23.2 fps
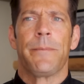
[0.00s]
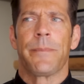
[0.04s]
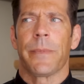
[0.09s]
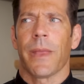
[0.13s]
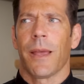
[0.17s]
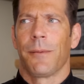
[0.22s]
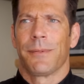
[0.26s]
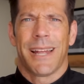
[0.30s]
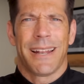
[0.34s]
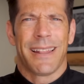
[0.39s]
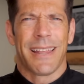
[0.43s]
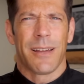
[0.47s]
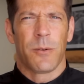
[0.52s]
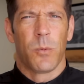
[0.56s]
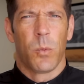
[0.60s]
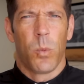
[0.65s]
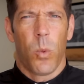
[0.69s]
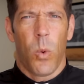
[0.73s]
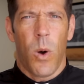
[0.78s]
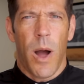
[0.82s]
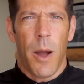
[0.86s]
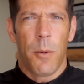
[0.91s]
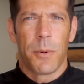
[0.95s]
I'm kind of like,
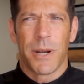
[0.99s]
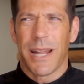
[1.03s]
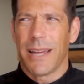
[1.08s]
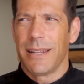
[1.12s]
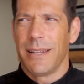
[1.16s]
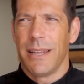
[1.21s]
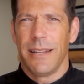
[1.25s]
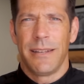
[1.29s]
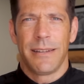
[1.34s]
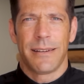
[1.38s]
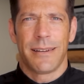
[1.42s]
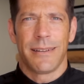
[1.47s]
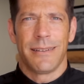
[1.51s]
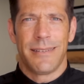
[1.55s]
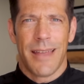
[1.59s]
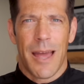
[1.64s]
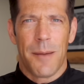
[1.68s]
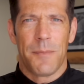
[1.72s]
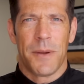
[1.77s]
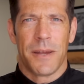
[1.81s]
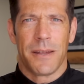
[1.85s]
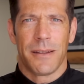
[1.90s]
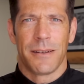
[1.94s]
why would I need to
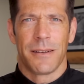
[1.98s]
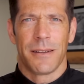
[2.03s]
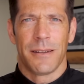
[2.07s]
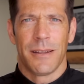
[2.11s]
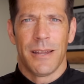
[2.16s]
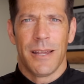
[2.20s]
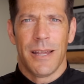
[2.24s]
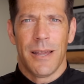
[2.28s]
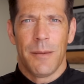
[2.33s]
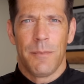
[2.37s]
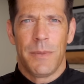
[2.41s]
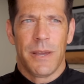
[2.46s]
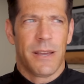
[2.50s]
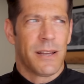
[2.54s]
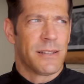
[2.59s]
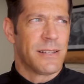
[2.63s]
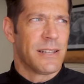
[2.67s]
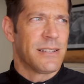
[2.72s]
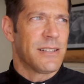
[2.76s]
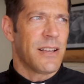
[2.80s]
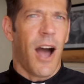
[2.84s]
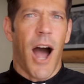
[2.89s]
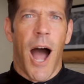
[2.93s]
condemn it? Because
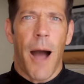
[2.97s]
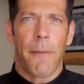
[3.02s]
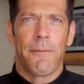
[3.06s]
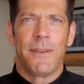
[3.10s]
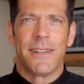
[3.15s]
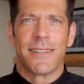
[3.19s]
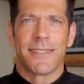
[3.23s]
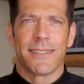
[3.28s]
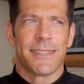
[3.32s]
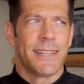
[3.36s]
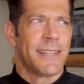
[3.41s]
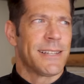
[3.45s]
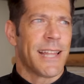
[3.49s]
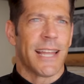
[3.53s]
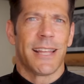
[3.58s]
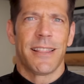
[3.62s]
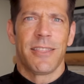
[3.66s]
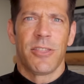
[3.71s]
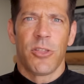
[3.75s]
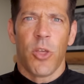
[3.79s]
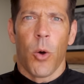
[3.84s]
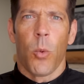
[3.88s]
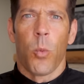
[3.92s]
it's obviously
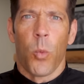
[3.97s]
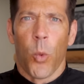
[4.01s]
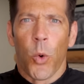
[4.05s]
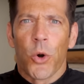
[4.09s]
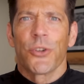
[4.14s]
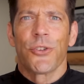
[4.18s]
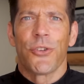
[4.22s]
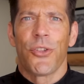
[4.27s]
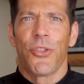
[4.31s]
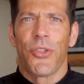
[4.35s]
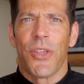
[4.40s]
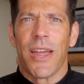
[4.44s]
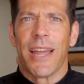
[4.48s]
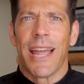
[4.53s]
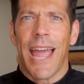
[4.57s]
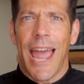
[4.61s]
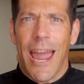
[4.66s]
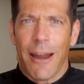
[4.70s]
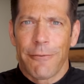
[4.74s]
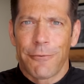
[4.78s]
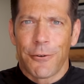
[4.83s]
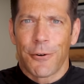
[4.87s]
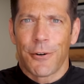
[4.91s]
like the worst thing
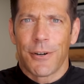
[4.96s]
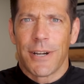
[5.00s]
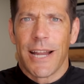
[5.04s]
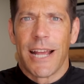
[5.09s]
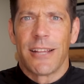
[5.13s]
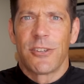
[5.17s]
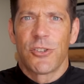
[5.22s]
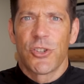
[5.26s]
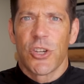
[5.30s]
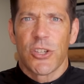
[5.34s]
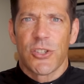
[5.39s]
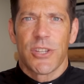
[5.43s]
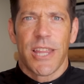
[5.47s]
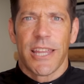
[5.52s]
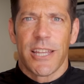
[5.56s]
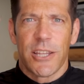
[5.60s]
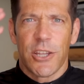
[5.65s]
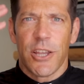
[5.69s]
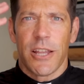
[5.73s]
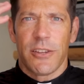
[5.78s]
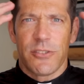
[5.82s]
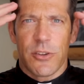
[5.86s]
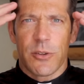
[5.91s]
ever. It's just like,
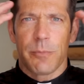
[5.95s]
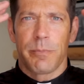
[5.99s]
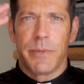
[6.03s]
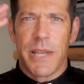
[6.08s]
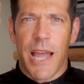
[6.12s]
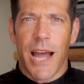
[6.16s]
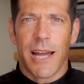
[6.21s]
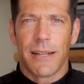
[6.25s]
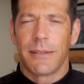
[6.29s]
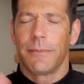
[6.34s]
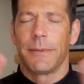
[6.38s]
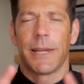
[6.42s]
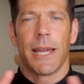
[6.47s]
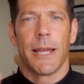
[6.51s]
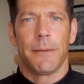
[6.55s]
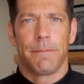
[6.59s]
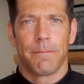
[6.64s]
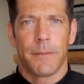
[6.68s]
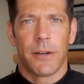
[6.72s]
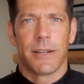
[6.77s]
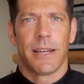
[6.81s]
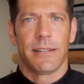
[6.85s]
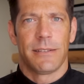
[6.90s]
it's beyond, okay,
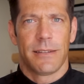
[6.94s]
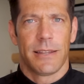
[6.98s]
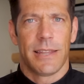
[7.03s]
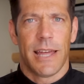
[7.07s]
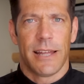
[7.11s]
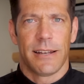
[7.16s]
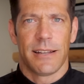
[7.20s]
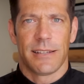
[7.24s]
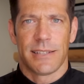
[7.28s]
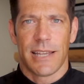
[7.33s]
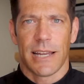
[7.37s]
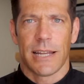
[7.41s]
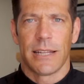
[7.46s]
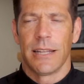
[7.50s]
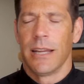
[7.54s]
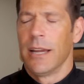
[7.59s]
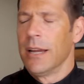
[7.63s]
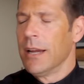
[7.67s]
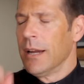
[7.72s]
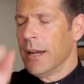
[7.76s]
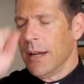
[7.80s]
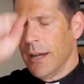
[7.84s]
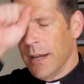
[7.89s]
I'll get to that in a second.
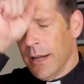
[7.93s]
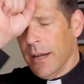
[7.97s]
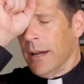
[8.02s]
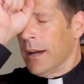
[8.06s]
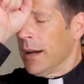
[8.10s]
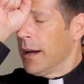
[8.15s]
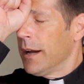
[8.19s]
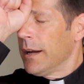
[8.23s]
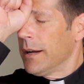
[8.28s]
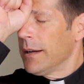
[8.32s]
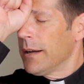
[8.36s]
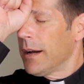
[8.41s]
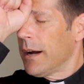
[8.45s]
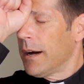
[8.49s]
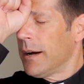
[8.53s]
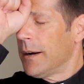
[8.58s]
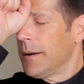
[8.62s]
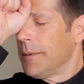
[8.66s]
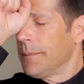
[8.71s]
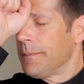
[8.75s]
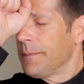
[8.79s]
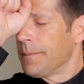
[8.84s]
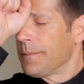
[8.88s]

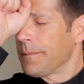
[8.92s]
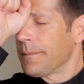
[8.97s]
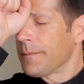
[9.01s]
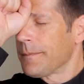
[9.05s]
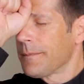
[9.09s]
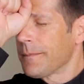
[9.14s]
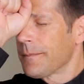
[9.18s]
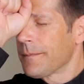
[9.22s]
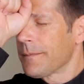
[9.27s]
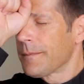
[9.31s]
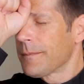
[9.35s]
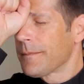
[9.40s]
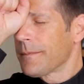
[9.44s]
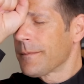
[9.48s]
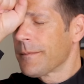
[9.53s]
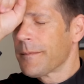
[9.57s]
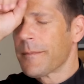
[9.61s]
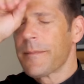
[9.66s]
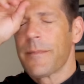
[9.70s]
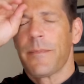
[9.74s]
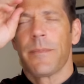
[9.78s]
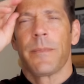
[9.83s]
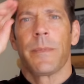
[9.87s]
Well,
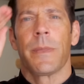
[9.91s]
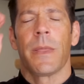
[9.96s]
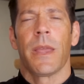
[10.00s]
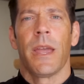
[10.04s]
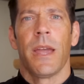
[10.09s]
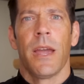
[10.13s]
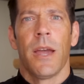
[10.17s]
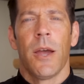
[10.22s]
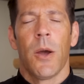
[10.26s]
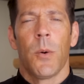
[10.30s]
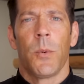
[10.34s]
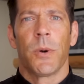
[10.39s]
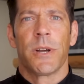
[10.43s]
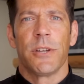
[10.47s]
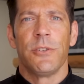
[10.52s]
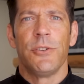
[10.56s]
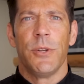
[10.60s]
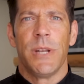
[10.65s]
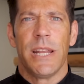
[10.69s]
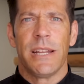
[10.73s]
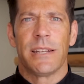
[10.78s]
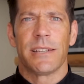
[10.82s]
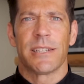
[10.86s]
because
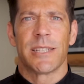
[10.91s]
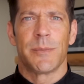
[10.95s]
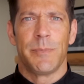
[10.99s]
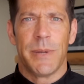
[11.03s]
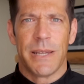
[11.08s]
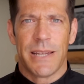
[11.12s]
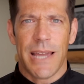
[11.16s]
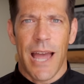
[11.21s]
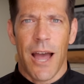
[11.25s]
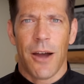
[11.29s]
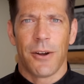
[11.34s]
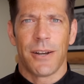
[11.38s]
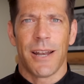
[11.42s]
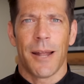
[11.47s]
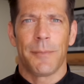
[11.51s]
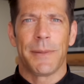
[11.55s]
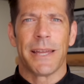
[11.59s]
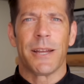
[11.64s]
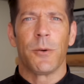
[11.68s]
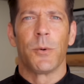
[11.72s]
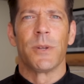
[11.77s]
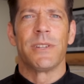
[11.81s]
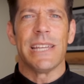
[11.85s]
you need to speak out. I'm
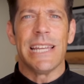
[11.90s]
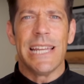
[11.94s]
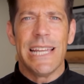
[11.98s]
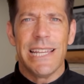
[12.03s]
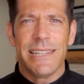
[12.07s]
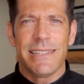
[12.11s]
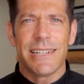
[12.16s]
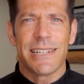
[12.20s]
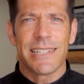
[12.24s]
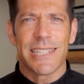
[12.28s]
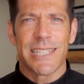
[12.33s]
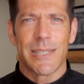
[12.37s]
like, well, it's easy to